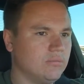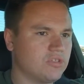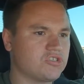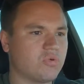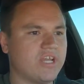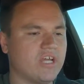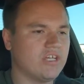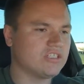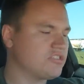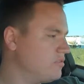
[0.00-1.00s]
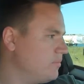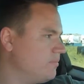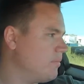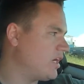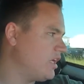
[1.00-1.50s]
Just waiting on
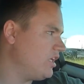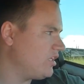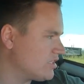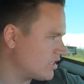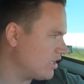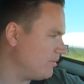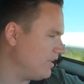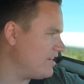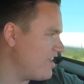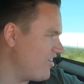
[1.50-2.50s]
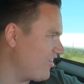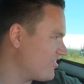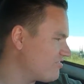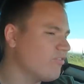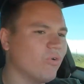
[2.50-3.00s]
some money to come in here
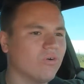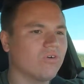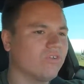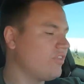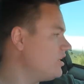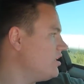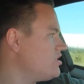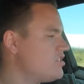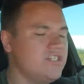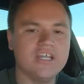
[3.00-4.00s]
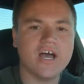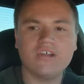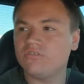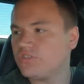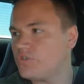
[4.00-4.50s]
for the
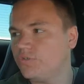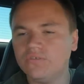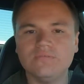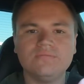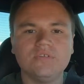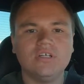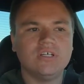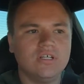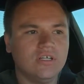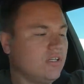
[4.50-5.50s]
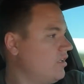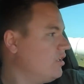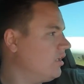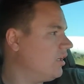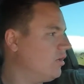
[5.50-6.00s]
dyno tune.
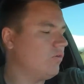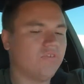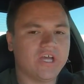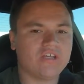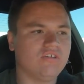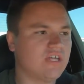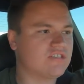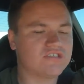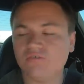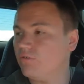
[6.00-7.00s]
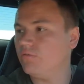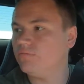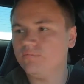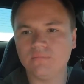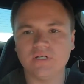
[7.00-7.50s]
Hopefully I can do that soon,
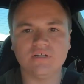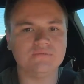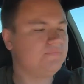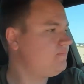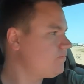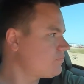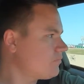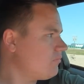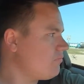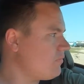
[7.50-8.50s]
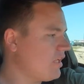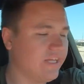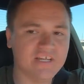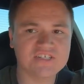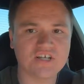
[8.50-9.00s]
but
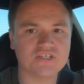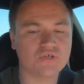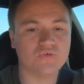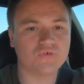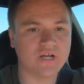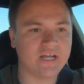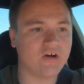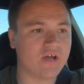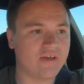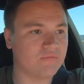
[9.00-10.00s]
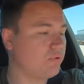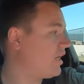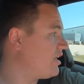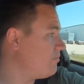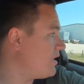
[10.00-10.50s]
it is untuned right now. I haven't put
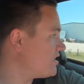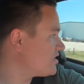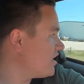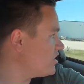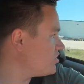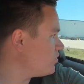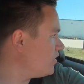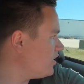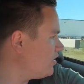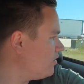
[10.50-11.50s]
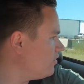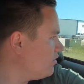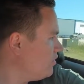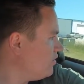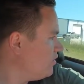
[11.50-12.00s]
any baseline tune in it,
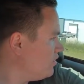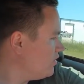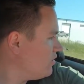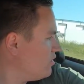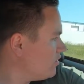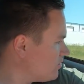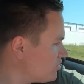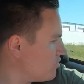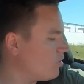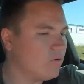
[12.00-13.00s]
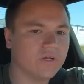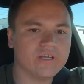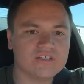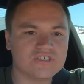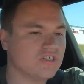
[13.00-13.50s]
so it
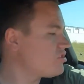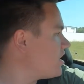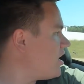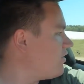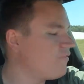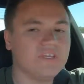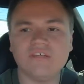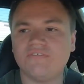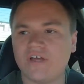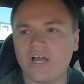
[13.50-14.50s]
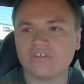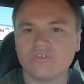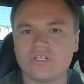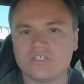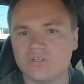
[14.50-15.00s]
is just off the
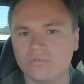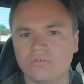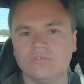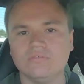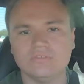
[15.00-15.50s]
factory tune,